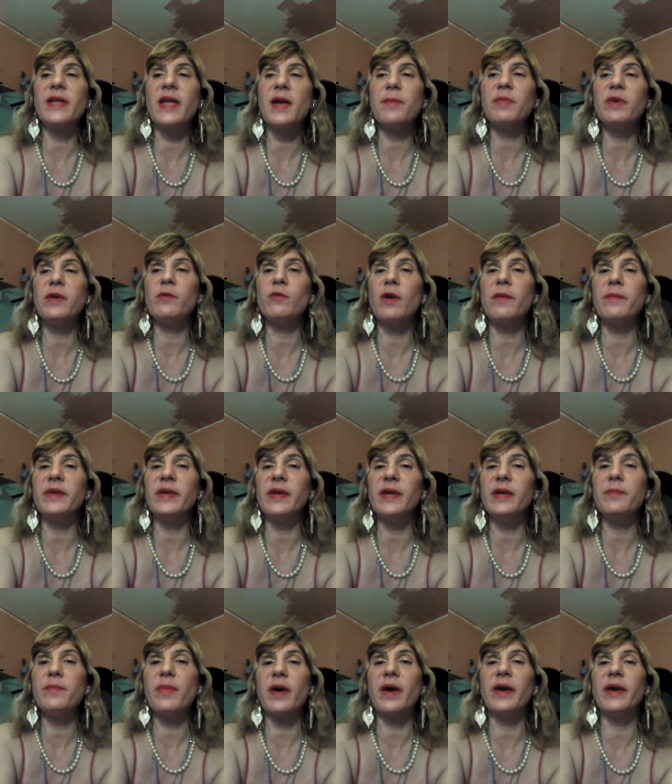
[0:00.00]
cannot be
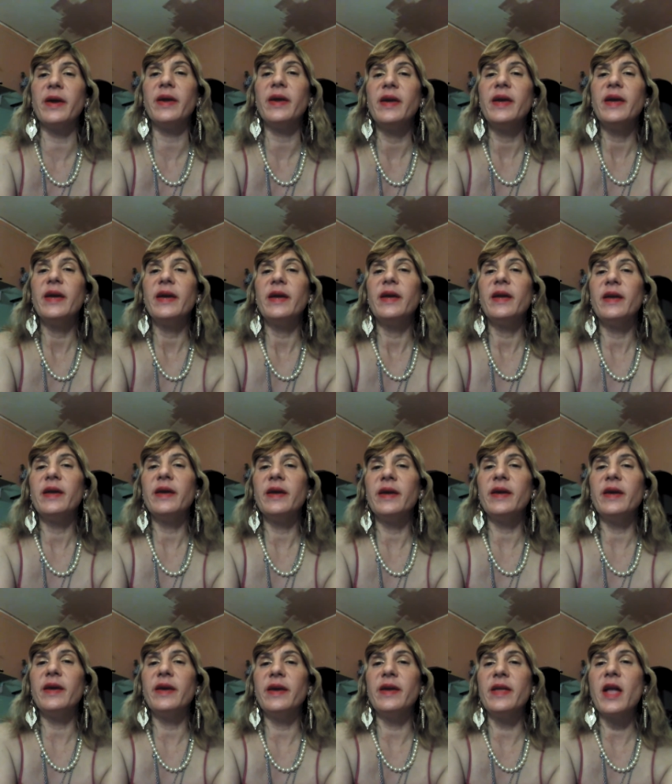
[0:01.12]
remedied by
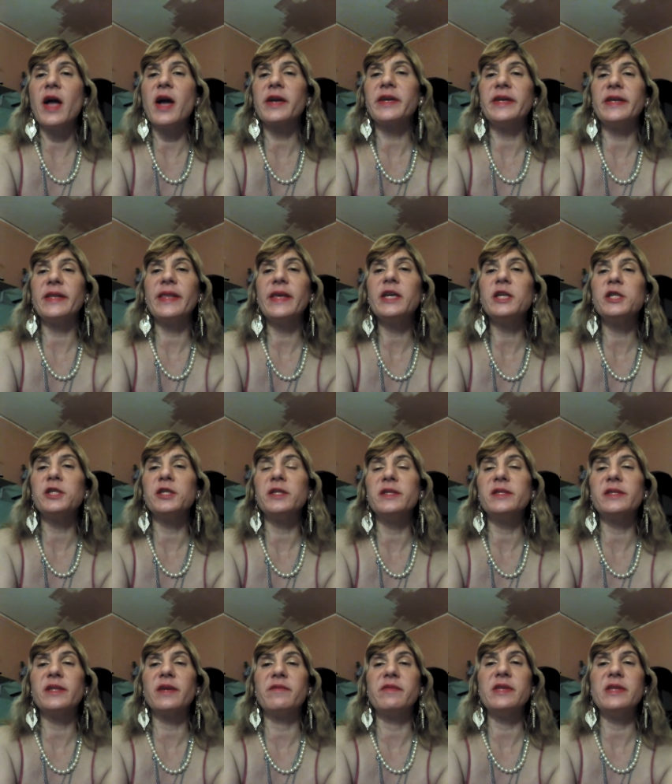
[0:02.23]

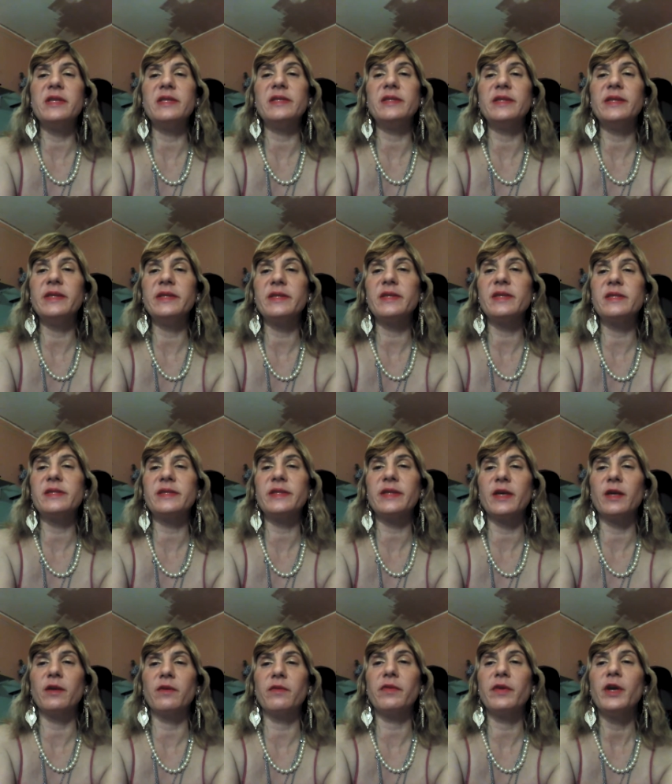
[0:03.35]
inoculations of the disease
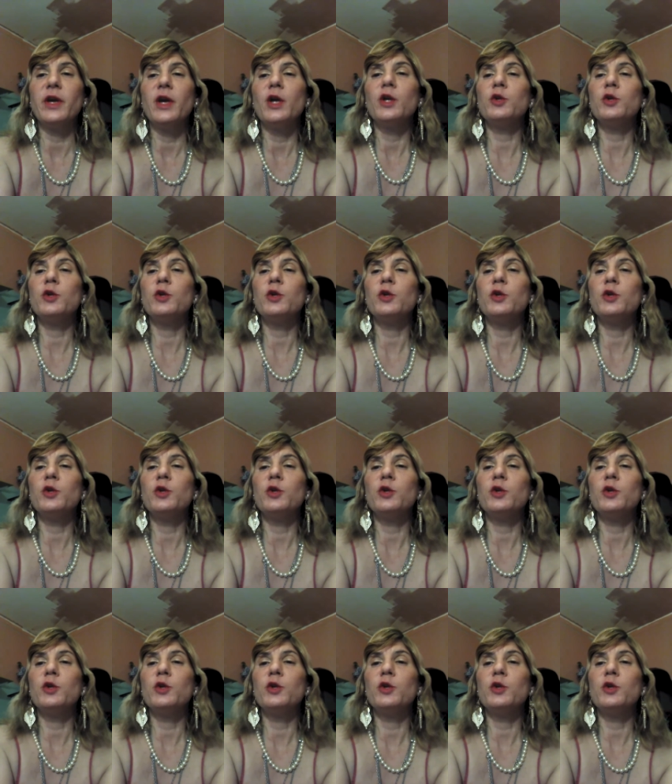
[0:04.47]
itself.